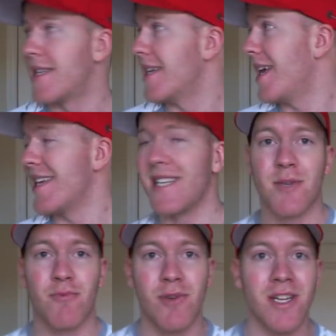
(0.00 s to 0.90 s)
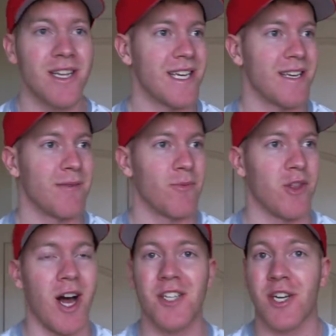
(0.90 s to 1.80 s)
Is, it, is this really
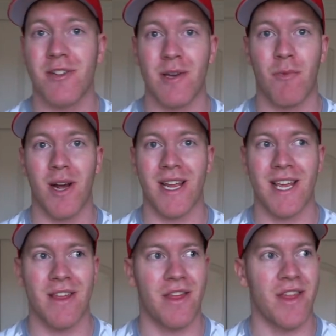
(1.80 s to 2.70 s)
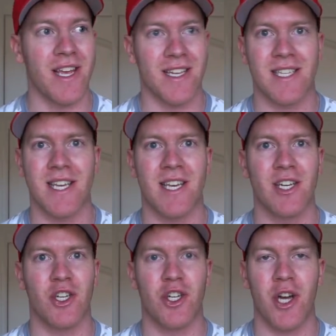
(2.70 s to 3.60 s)
logically what he thinks he can
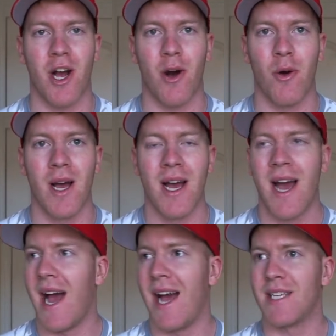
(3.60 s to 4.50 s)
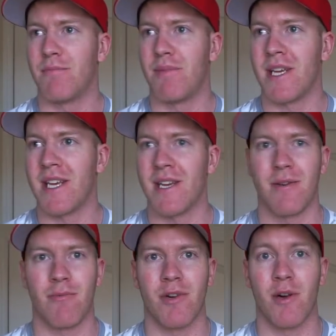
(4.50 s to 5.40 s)
show as
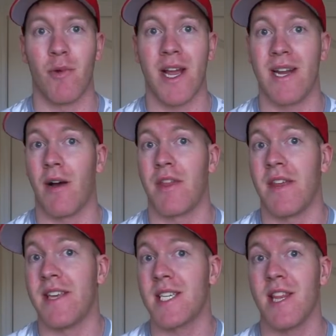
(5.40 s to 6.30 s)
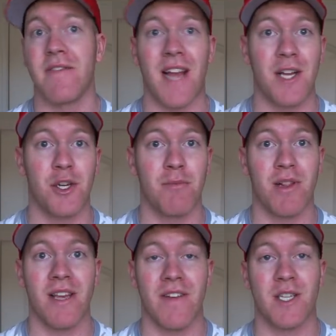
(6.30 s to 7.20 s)
being real weight. Now th this lift I do
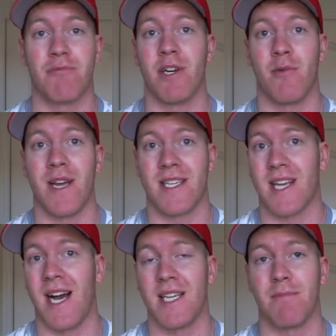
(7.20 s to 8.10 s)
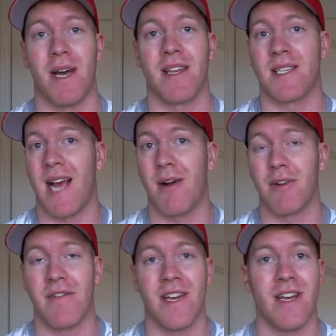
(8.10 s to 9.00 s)
believe is real weights guys by the sound
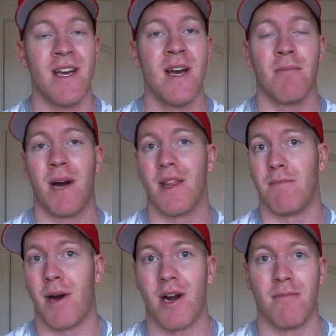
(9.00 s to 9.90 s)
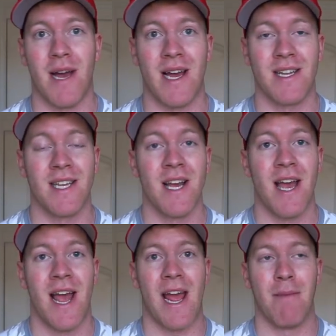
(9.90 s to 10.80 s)
of it, by the bar bend,
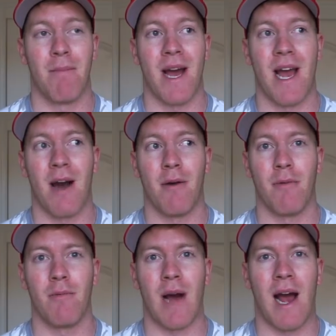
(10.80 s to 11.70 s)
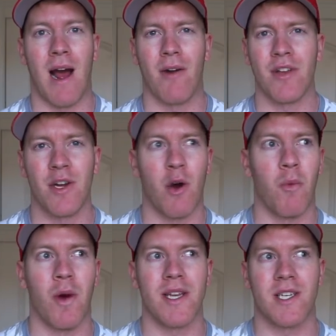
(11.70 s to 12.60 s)
and by how, I don't even know
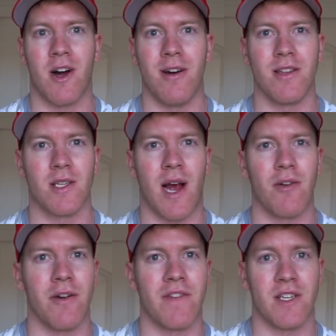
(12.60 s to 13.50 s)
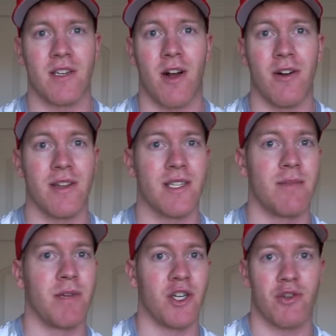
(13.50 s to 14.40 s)
what he's calling this. I don't know if he's calling this to
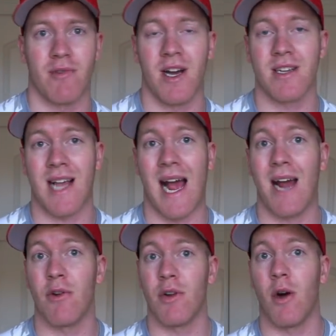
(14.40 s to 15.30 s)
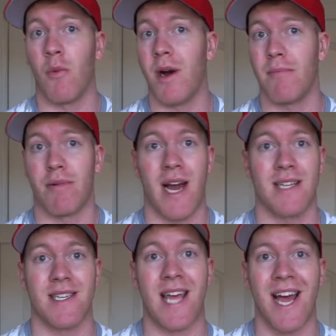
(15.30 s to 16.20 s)
be shrugs. I don't know what
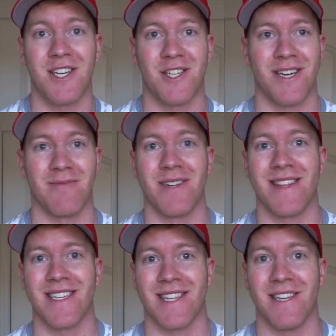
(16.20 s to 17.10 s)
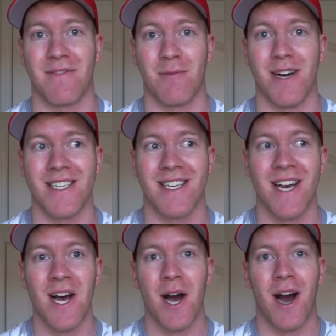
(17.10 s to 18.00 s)
Brad's intention with this lift was
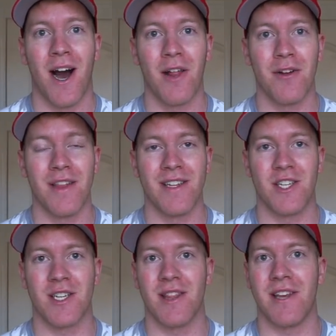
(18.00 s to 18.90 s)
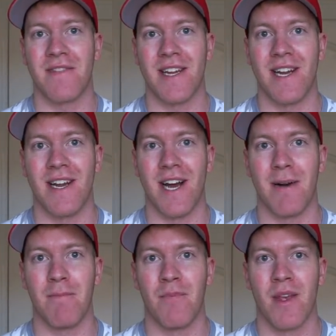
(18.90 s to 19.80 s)
other than just lifting it
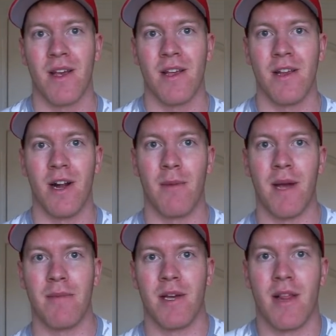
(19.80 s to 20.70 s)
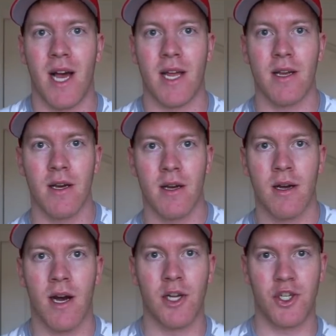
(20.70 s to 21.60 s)
up, you know, maybe like
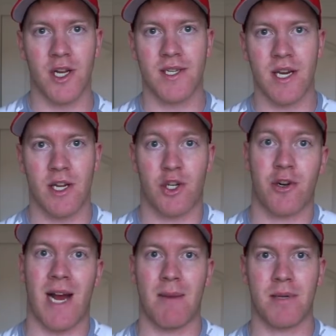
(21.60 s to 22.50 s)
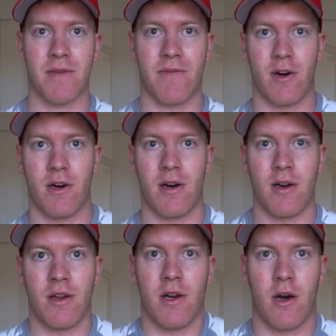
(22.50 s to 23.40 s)
adjusting his traps for,
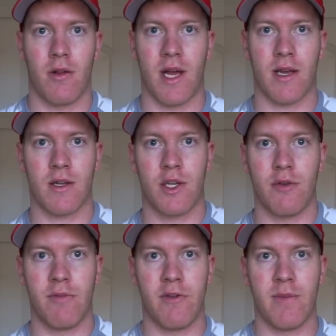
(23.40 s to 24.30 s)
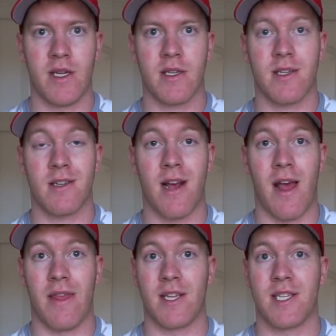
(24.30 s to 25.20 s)
you know, like two movements
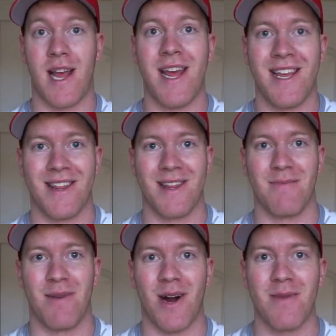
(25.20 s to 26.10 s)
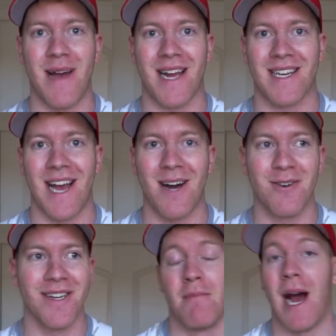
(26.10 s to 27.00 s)
and then setting the bar back
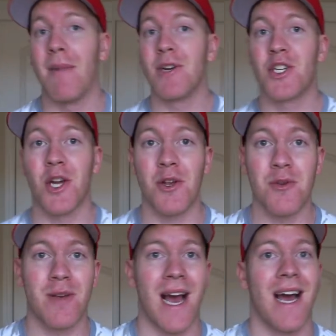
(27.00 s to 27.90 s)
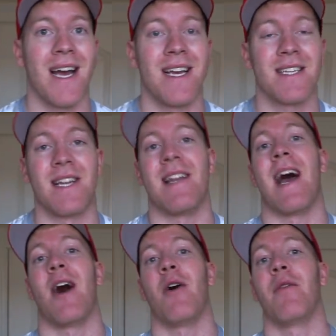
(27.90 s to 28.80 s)
down. I'm gonna show you guys
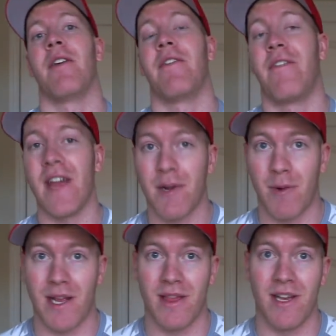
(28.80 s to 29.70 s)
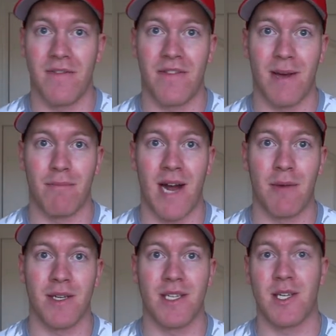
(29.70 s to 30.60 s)
now the fake weight lift that Brad
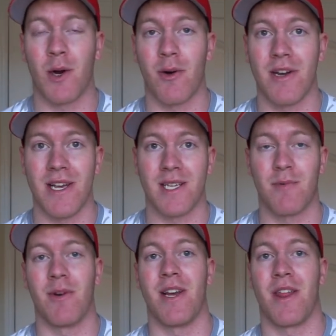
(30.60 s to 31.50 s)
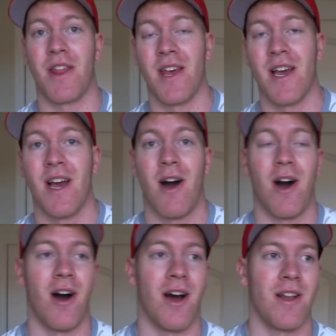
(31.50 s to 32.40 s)
was notorious with
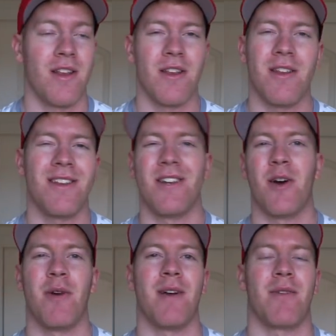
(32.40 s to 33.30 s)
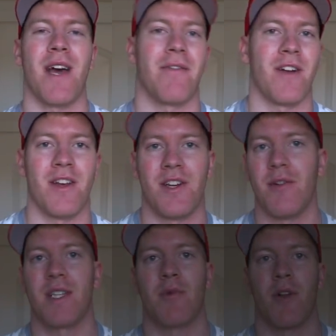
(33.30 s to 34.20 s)
on, you know what, without further ado,
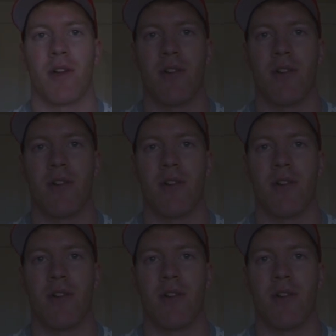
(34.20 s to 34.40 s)
let's roll a